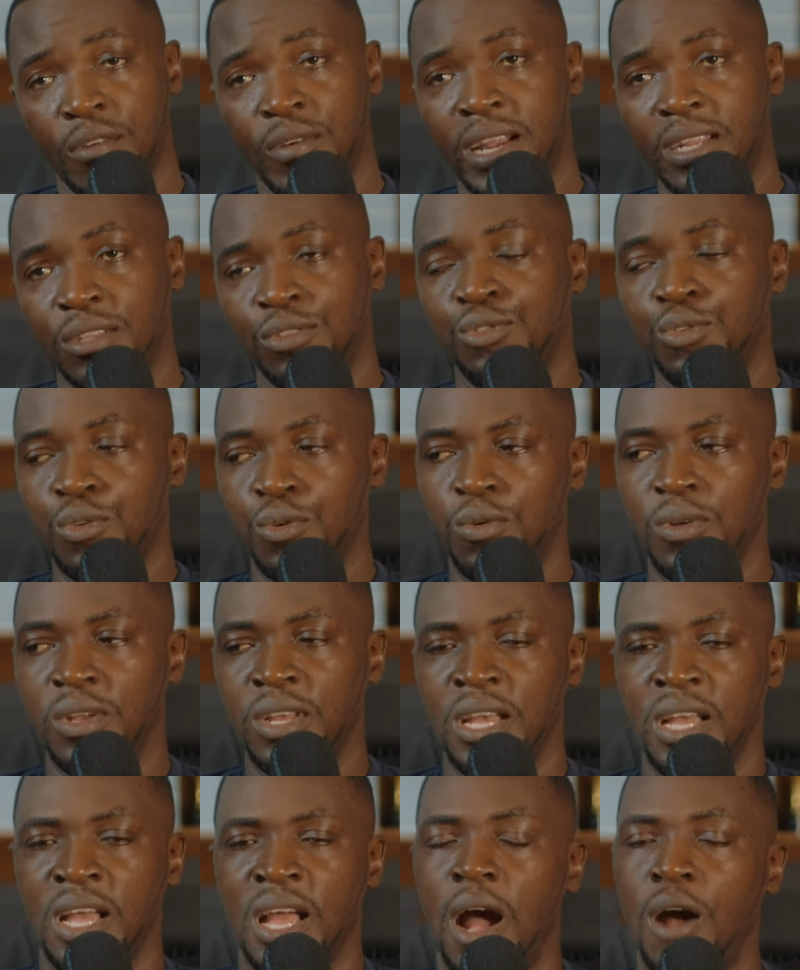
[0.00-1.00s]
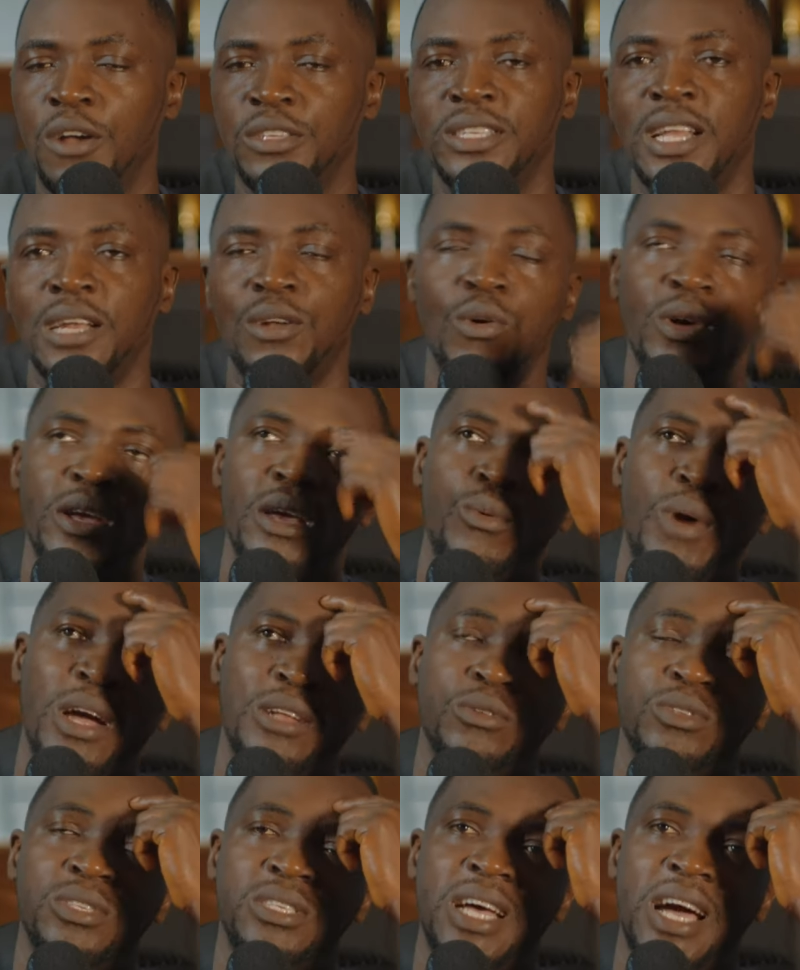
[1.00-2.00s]
All right. So I was like, okay,
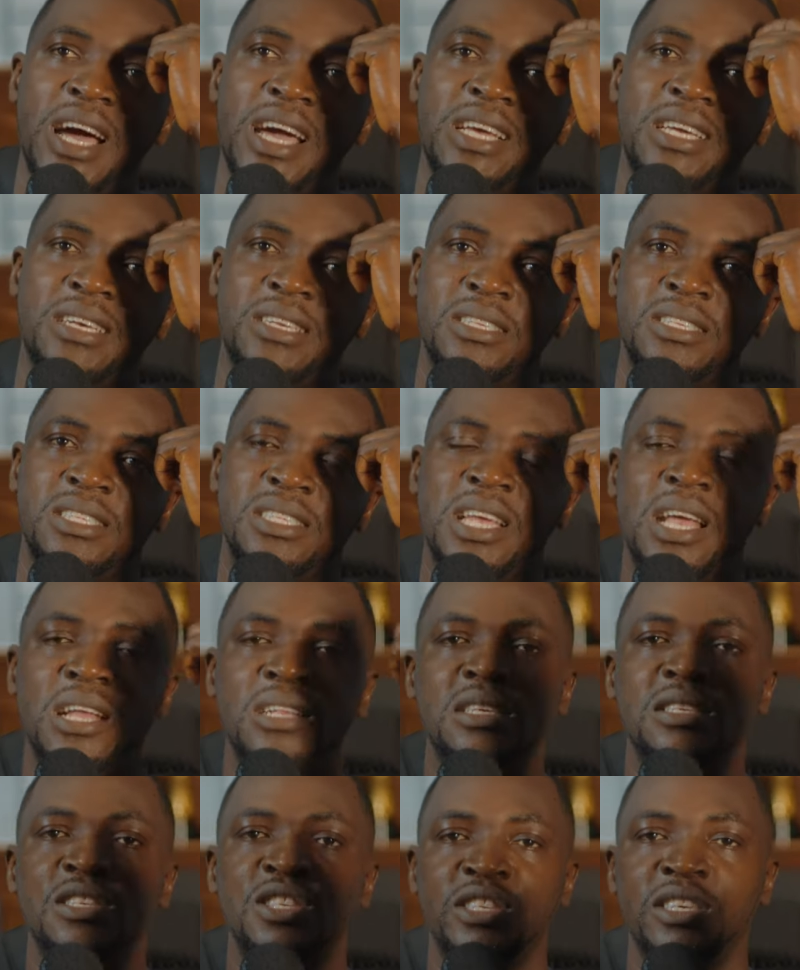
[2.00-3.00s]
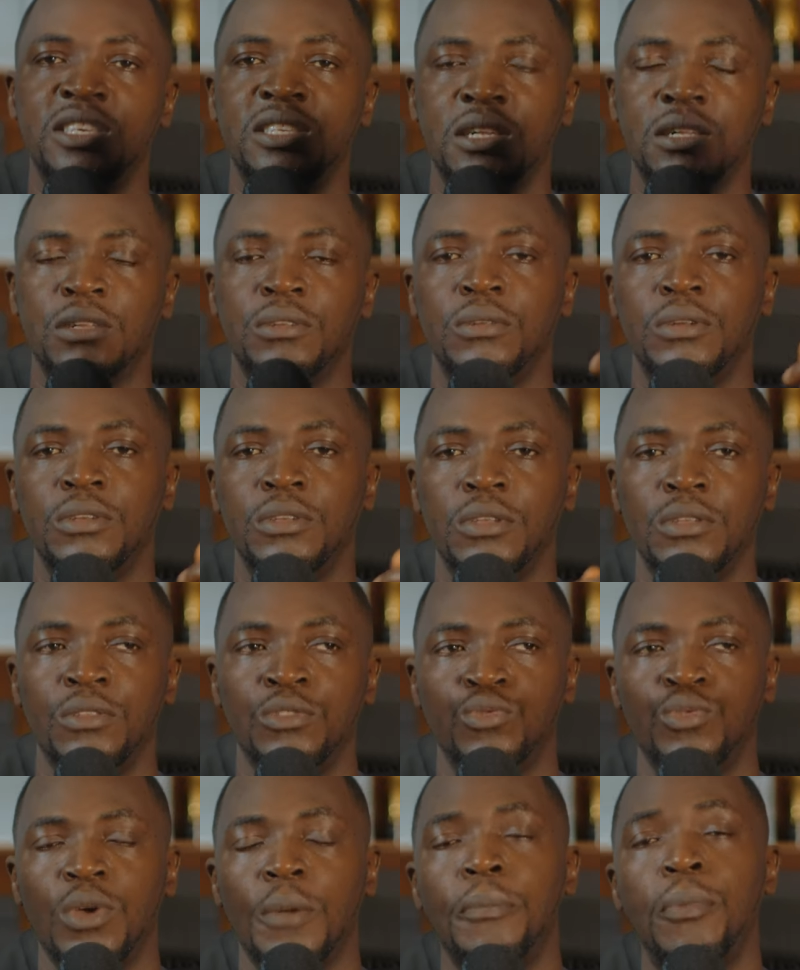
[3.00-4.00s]
why don't I turn this channel
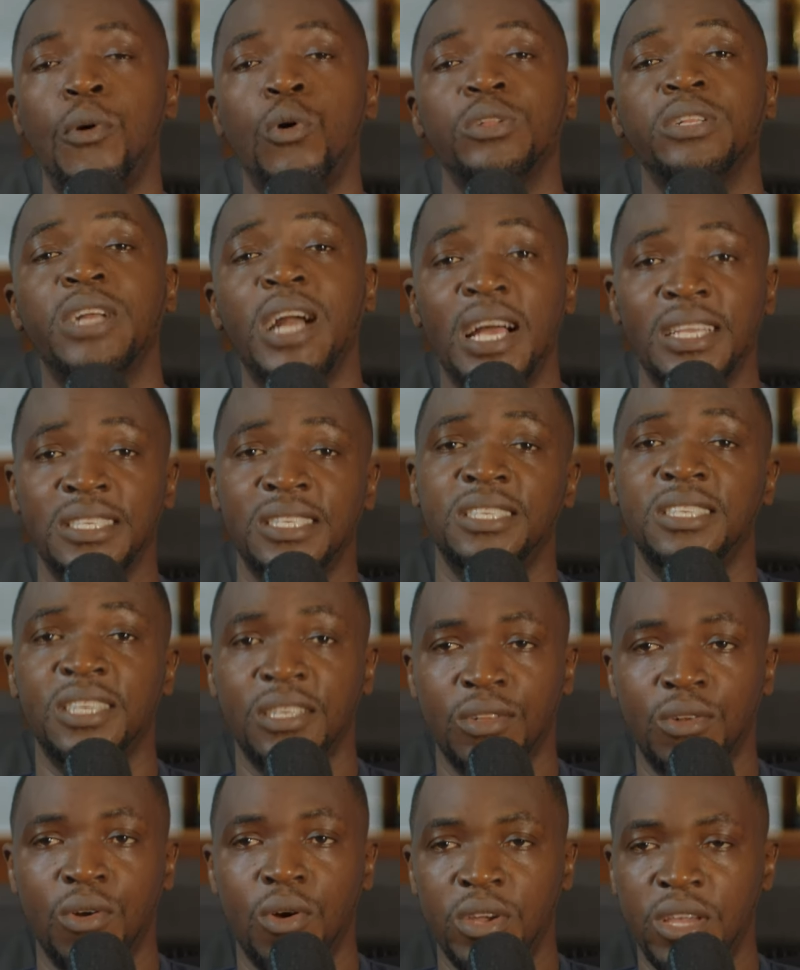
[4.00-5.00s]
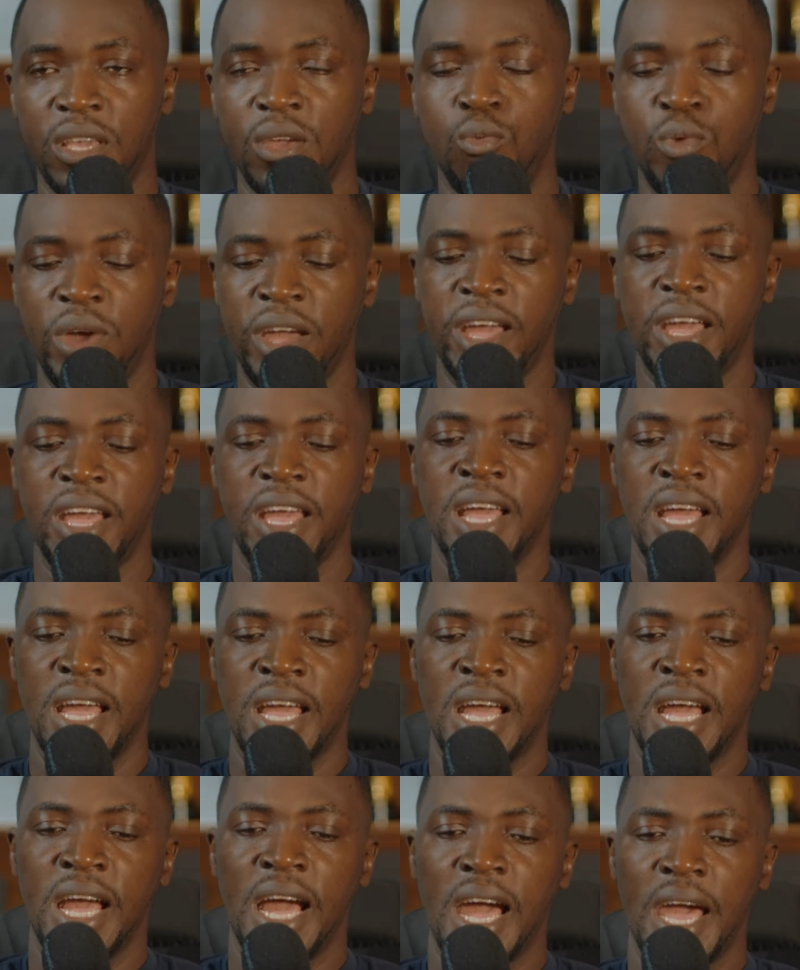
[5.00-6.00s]
into a podcast channel? Okay. Where
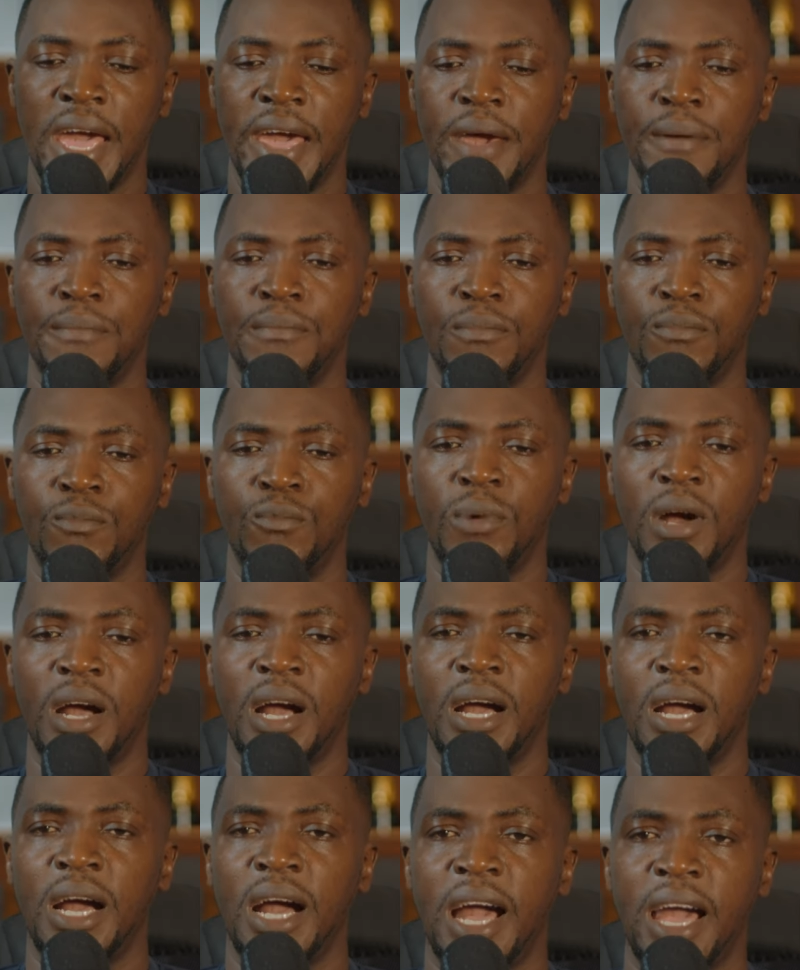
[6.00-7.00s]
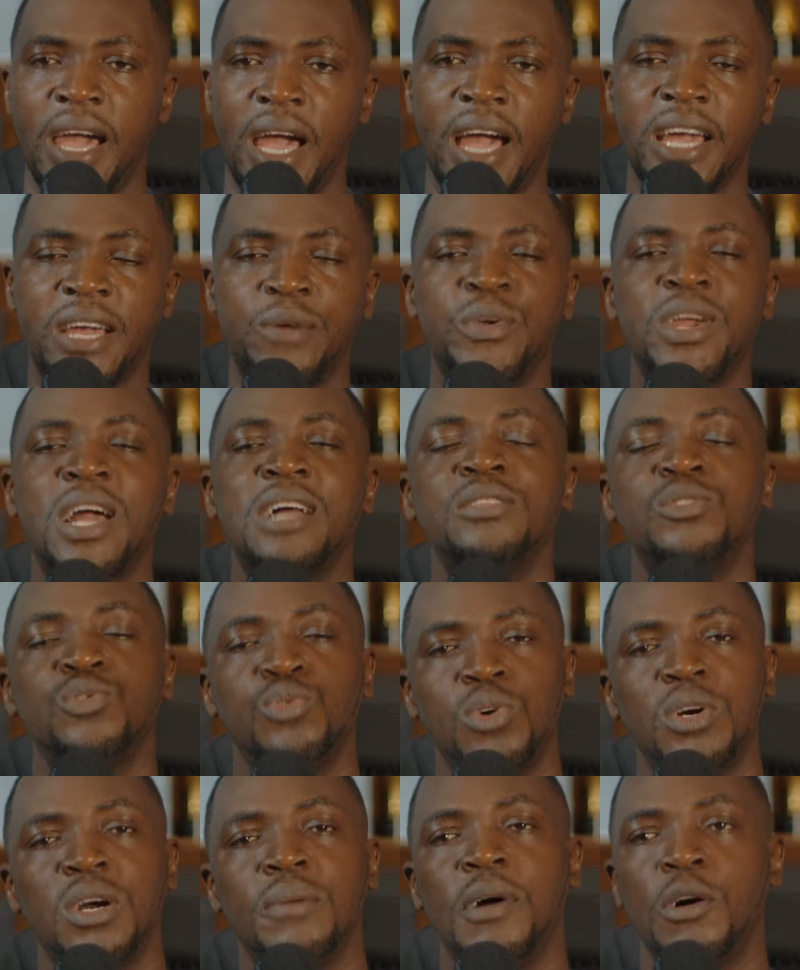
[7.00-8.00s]
um, I, we can
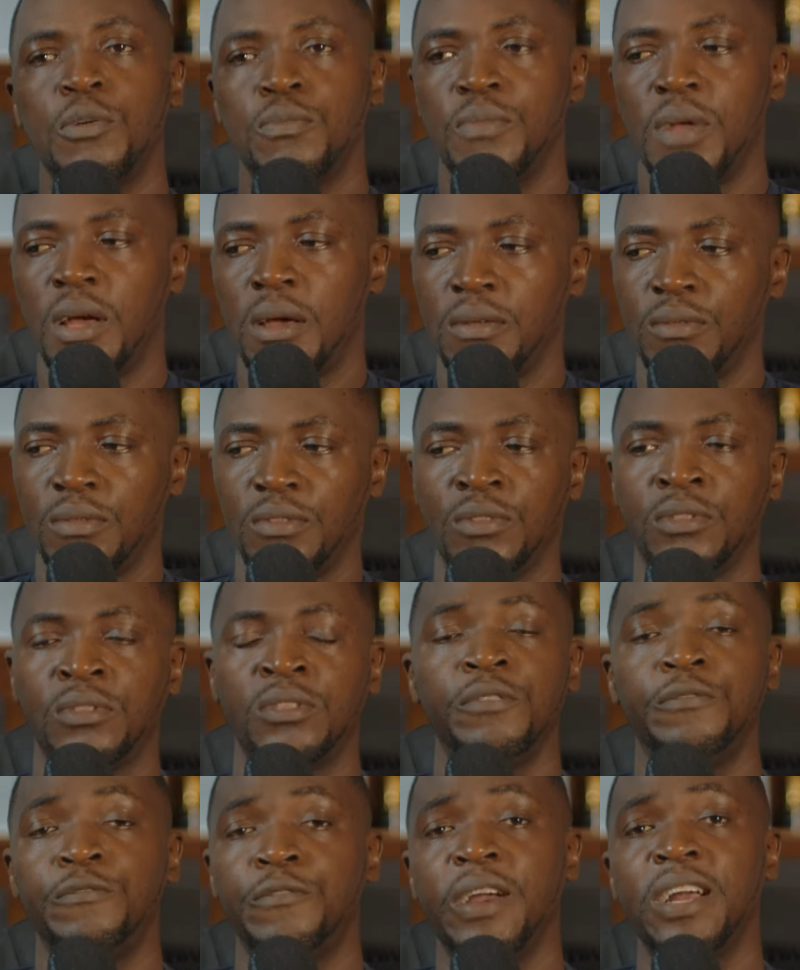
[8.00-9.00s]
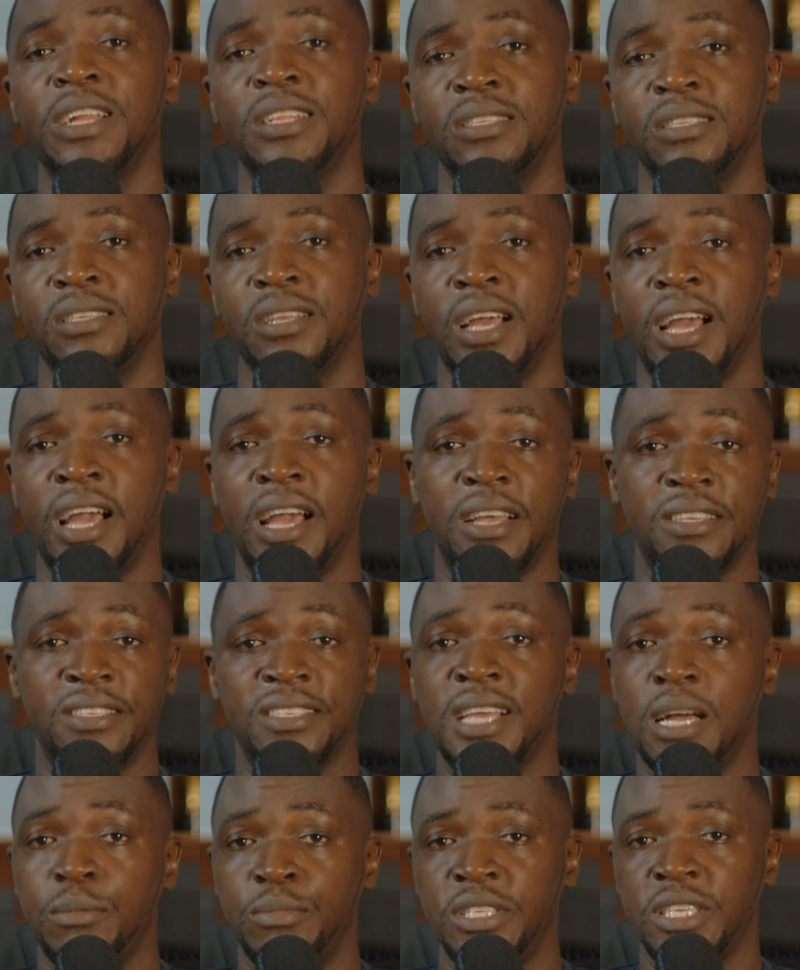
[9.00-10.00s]
talk about different uh,
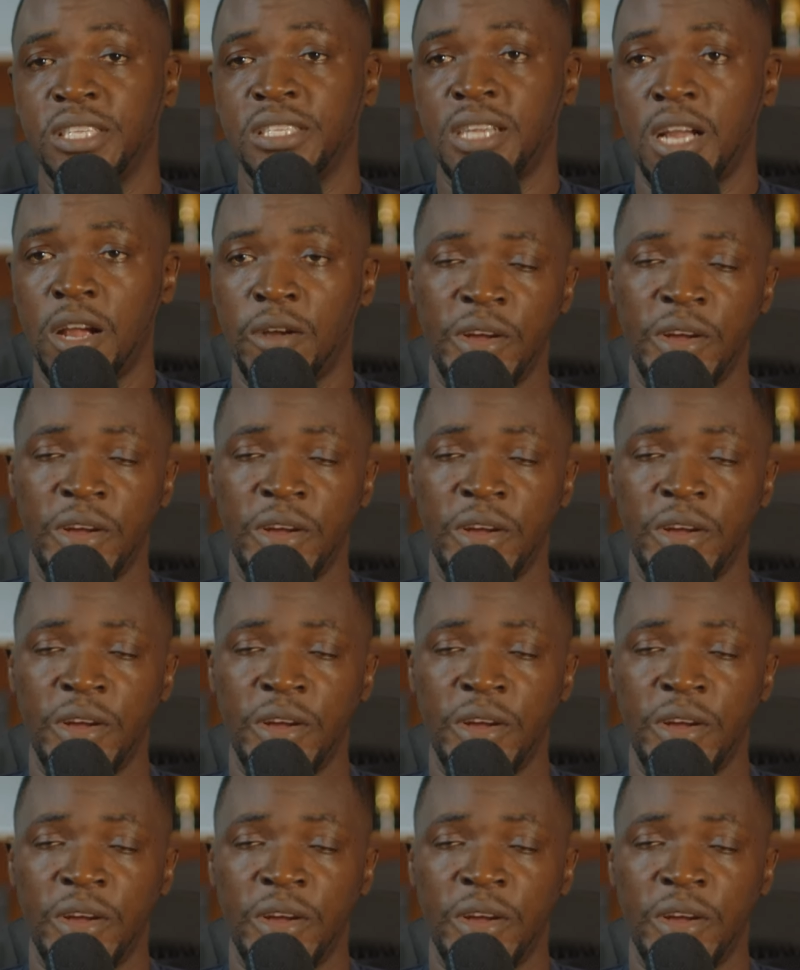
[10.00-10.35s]
subjects.